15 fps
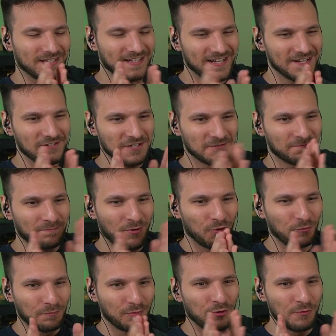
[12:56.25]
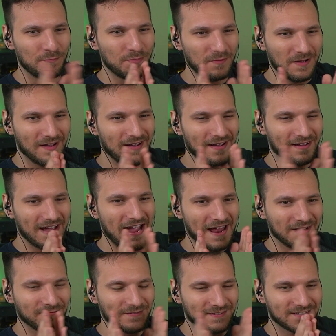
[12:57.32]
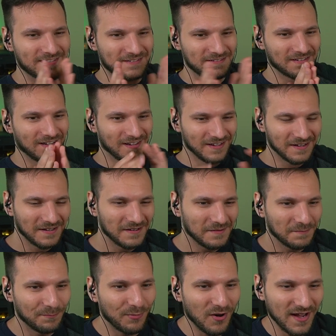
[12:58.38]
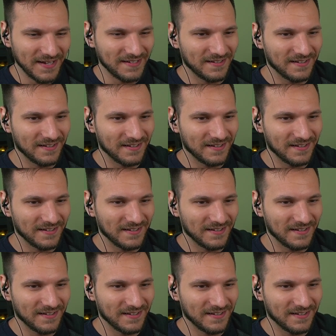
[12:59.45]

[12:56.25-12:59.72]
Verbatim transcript: Did he just pull poop out of his butt?